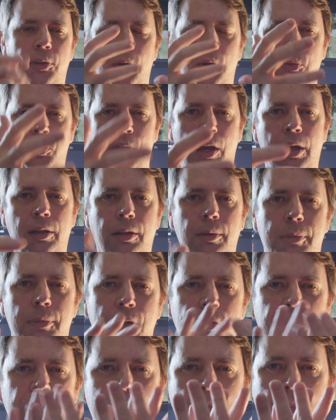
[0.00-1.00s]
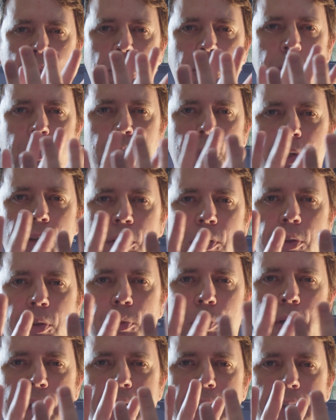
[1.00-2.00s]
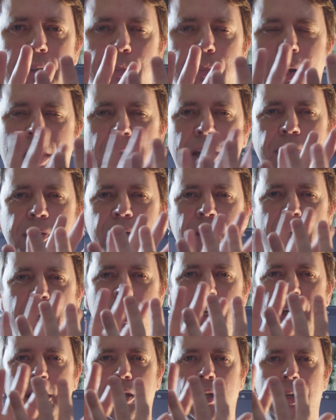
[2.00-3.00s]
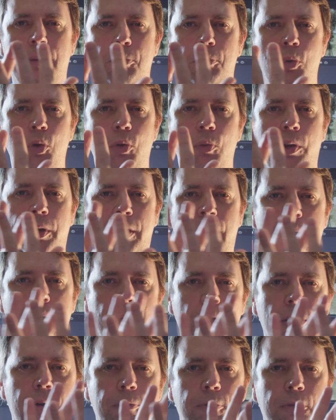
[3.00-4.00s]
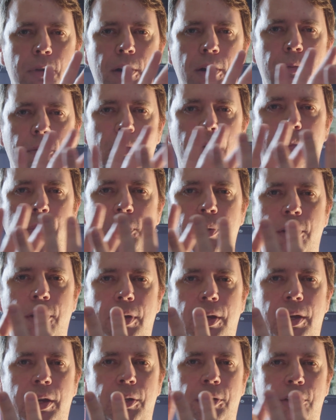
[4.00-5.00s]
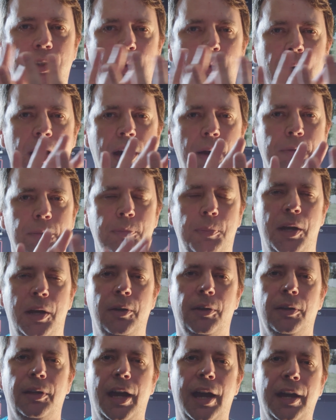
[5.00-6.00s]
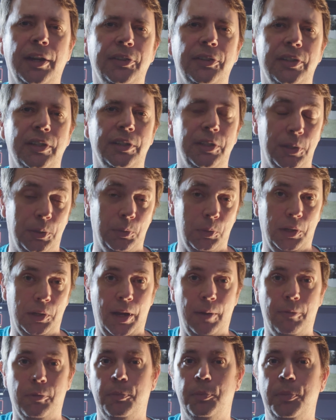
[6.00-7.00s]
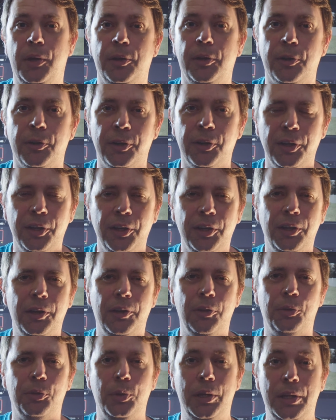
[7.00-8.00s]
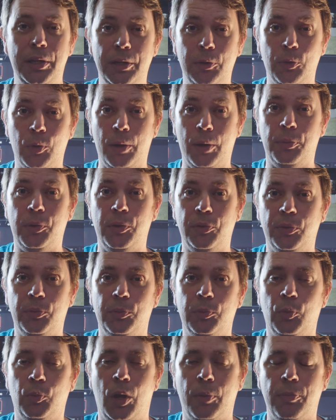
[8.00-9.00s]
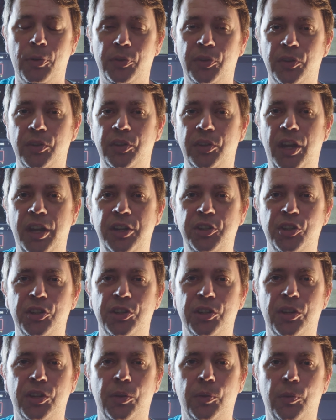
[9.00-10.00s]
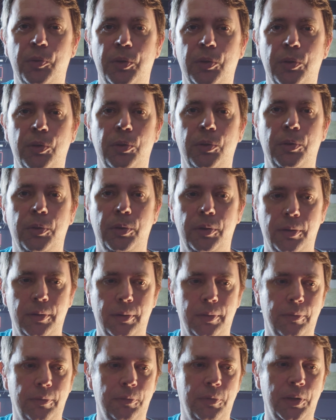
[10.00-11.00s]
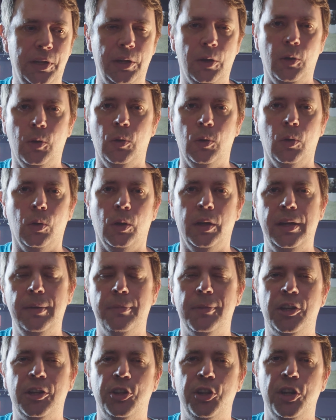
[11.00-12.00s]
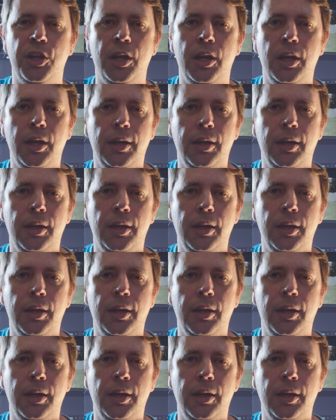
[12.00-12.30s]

those elements and put them in the three D space, and then move a camera in front of them, and you would have parallax, and you would have a better three D rep representation of your video or image.